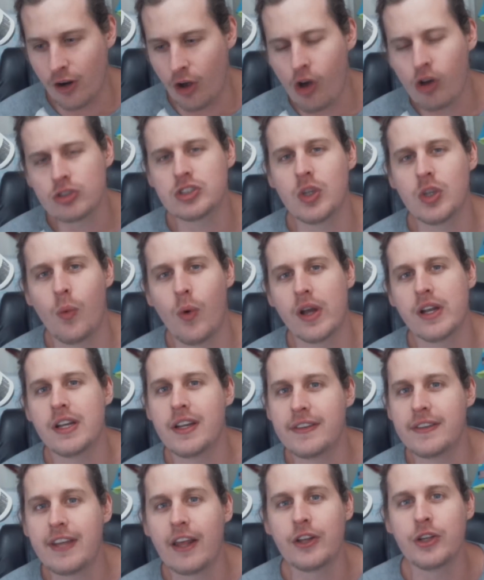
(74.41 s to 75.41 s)
and also wanted
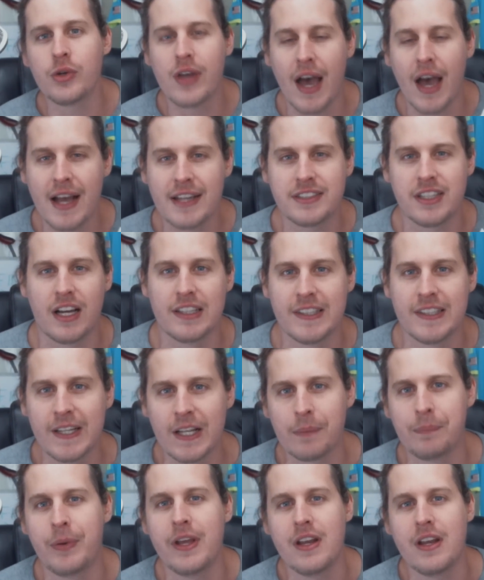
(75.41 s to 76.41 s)
to tell you guys a
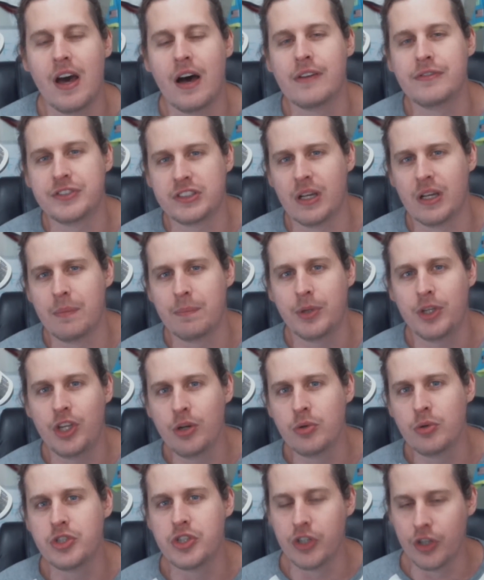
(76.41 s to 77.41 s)
little bit of some
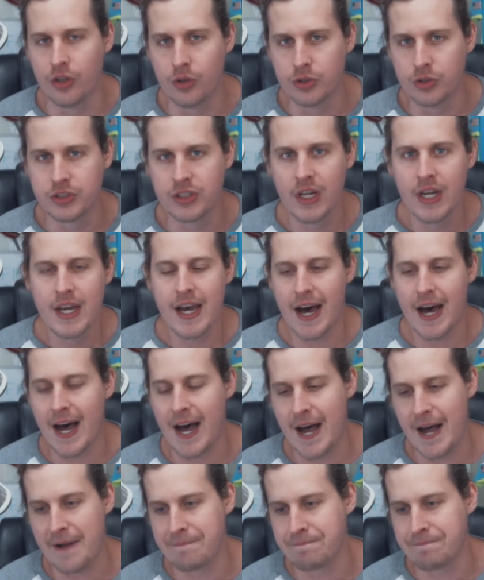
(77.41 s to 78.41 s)
huge news,
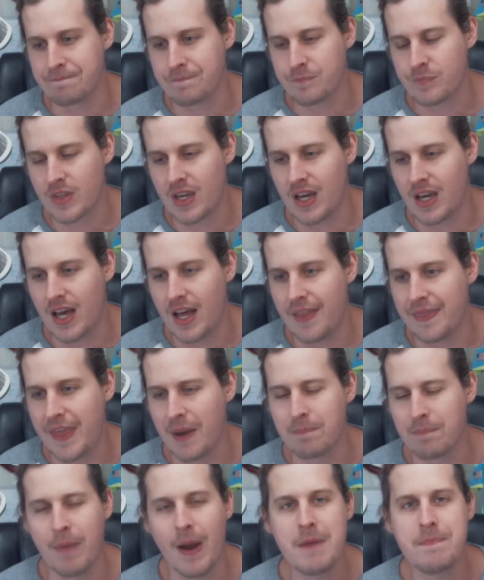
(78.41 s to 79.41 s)
um... Uh,
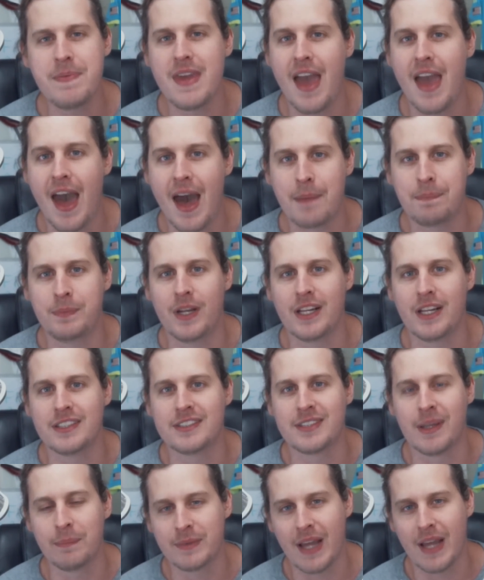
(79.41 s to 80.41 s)
that might be happening
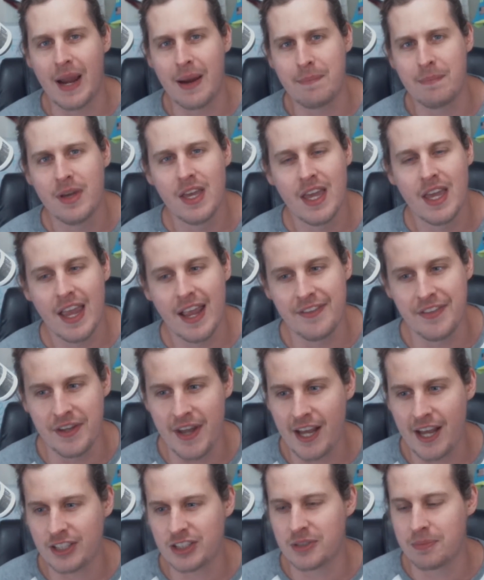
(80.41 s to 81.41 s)
sometime in the
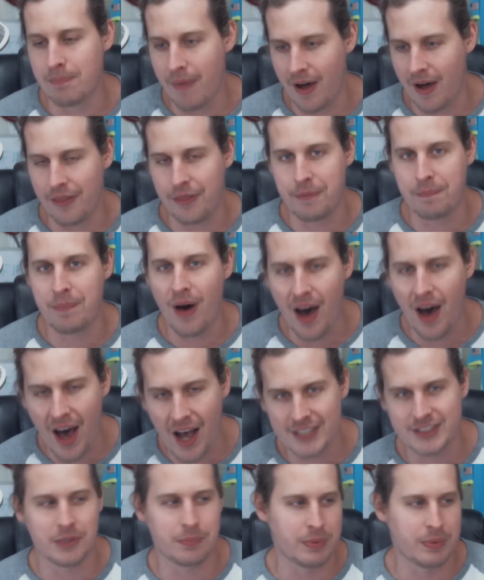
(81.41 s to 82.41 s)
next month,
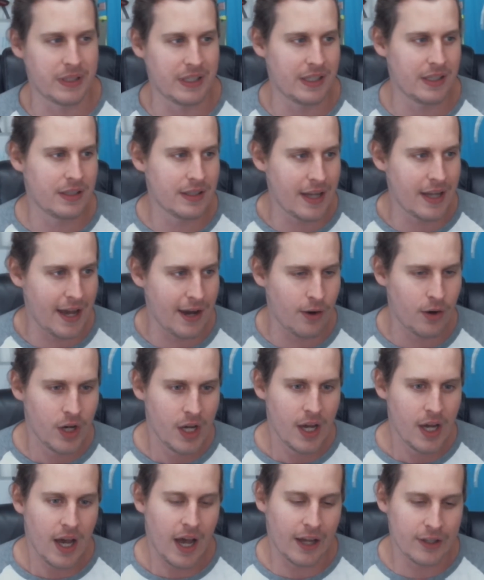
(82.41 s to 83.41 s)
possibly. Now,
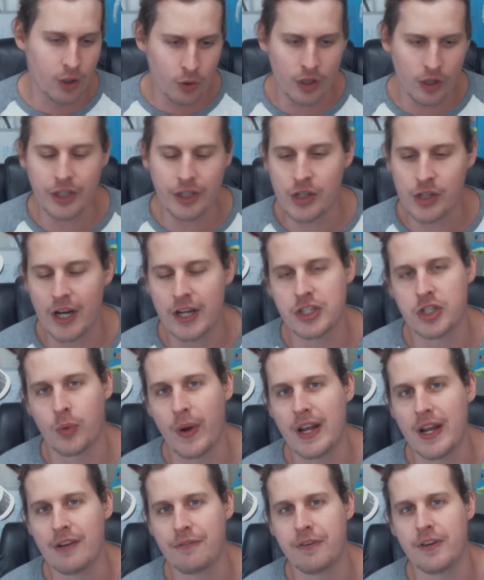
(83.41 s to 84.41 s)
I know a lot of you guys are
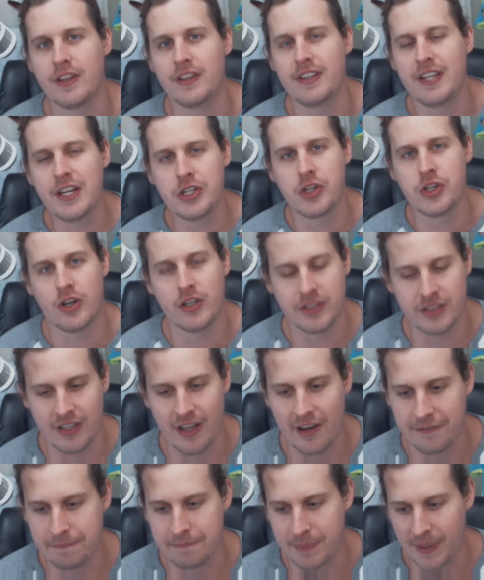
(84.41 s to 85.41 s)
waiting for the t-shirt
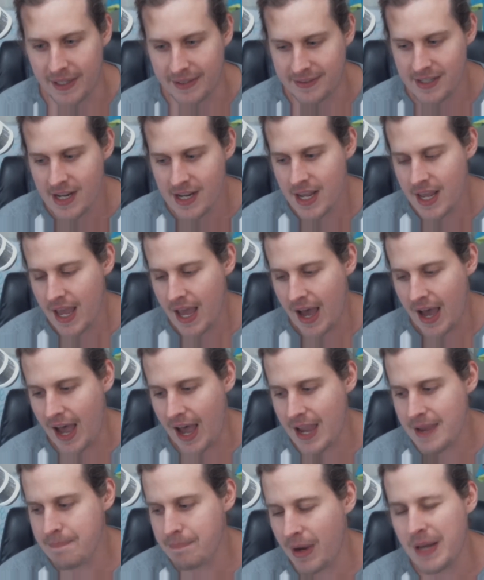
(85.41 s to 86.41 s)
stuff, but
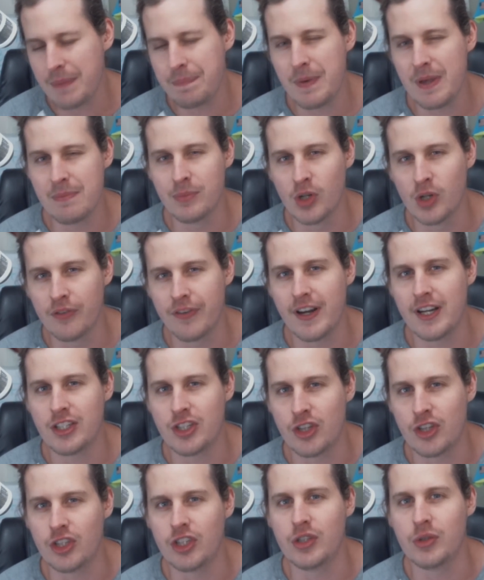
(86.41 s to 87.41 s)
I might be moving
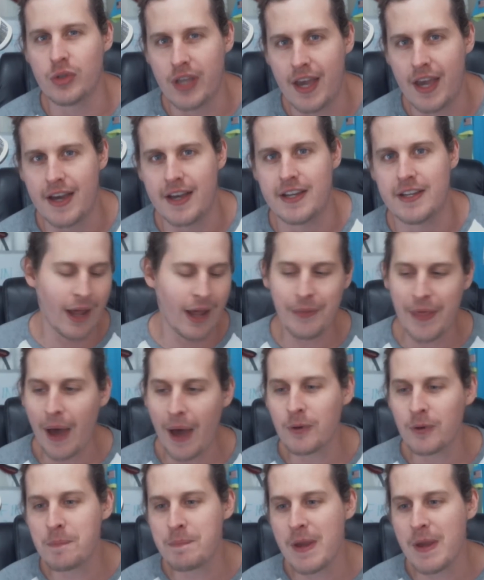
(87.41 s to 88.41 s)
to the U K. Now,
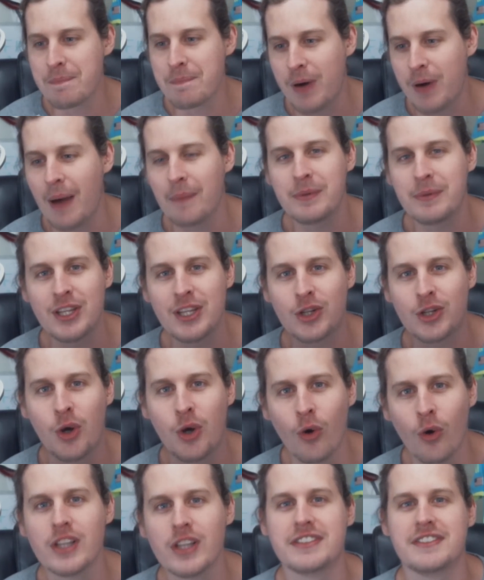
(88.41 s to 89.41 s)
that would be probably the
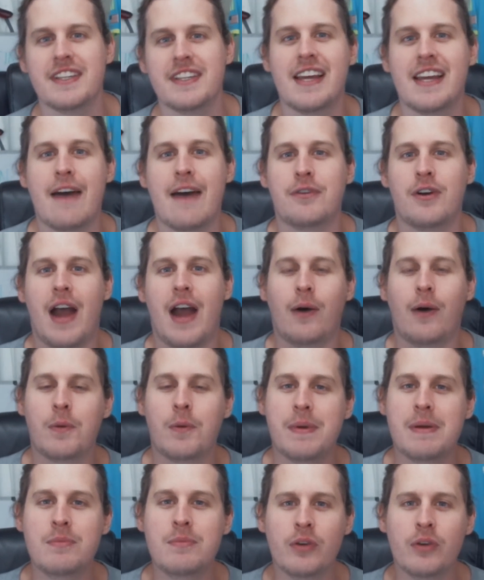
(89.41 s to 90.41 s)
coolest thing ever. I
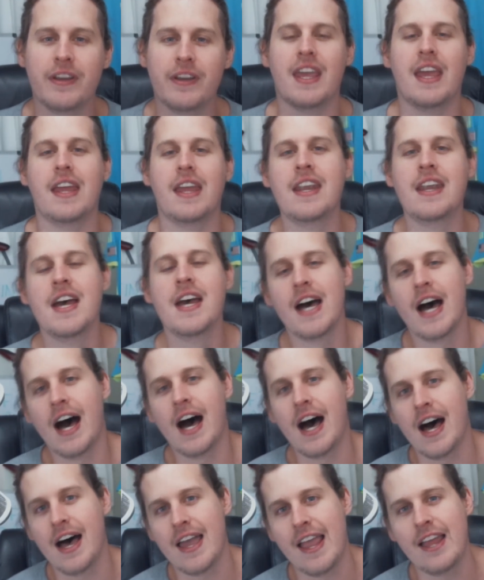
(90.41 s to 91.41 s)
would be moving in
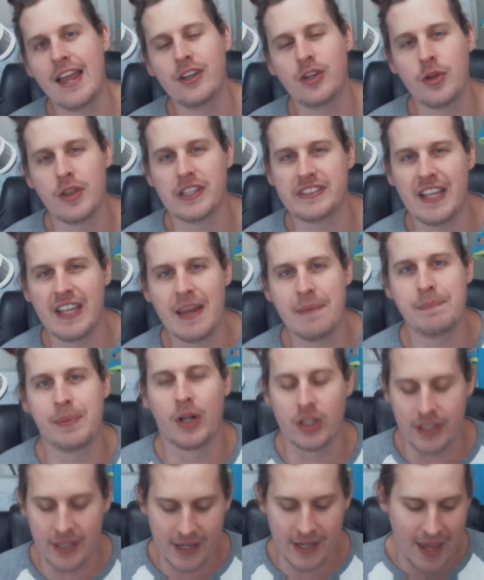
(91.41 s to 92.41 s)
uh, into the same
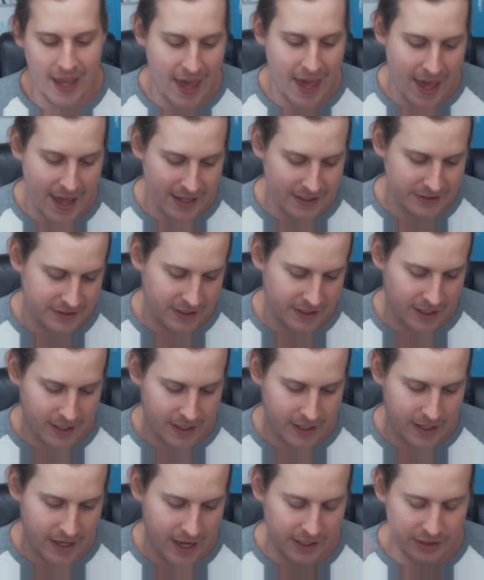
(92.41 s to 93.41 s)
building as,
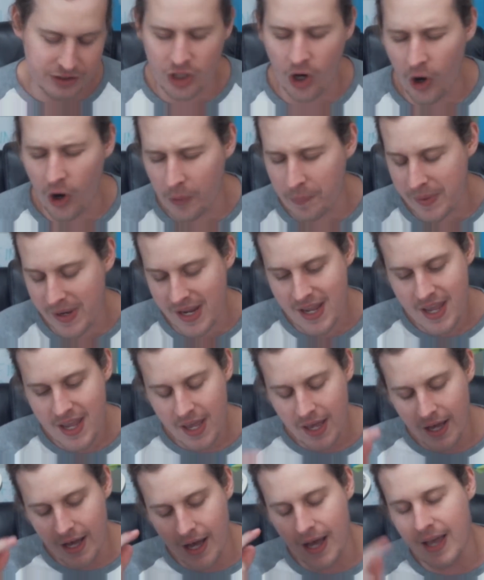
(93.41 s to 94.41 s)
uh, as Toby,
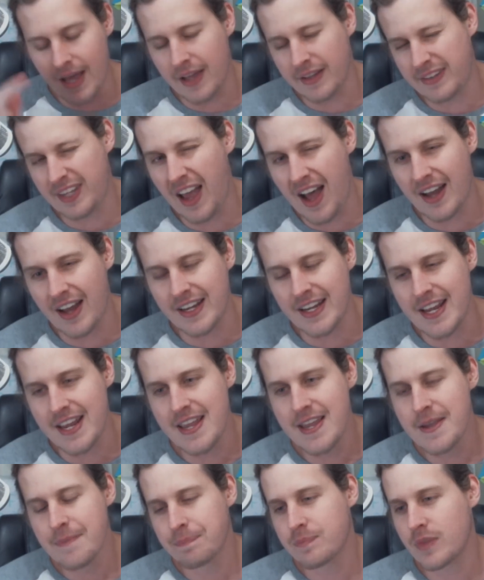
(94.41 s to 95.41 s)
uh, Atani.